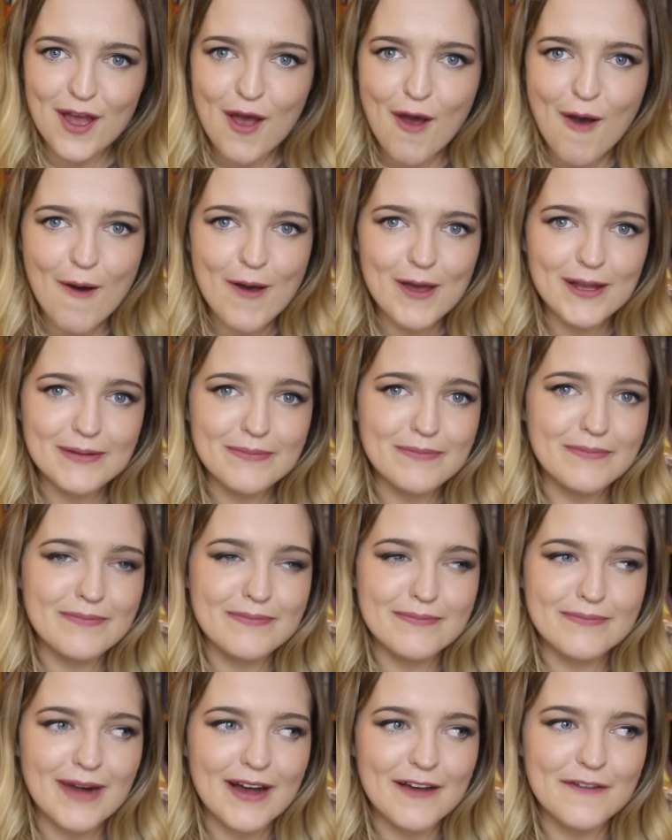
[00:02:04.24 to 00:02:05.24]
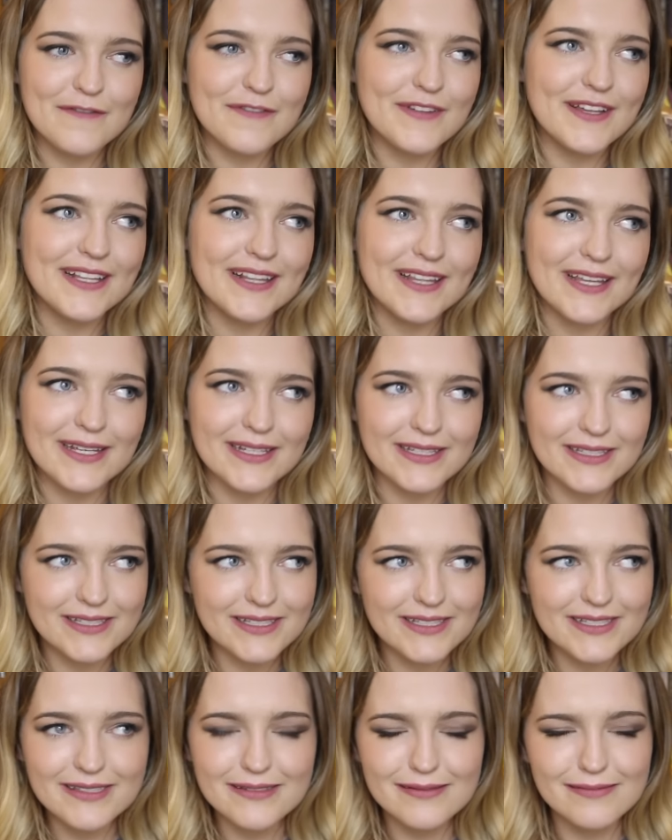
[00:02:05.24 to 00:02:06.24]
hurt my
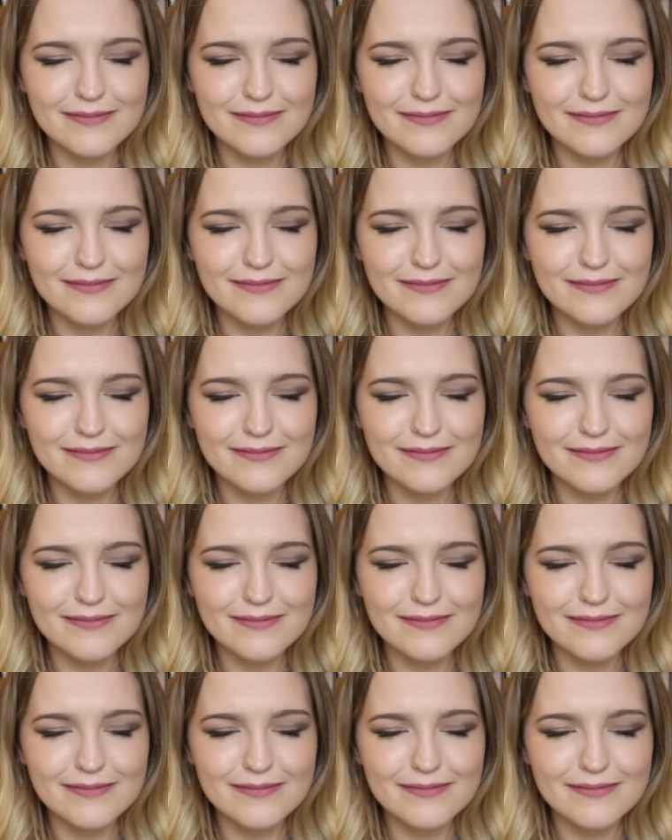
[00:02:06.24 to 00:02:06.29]
feelings.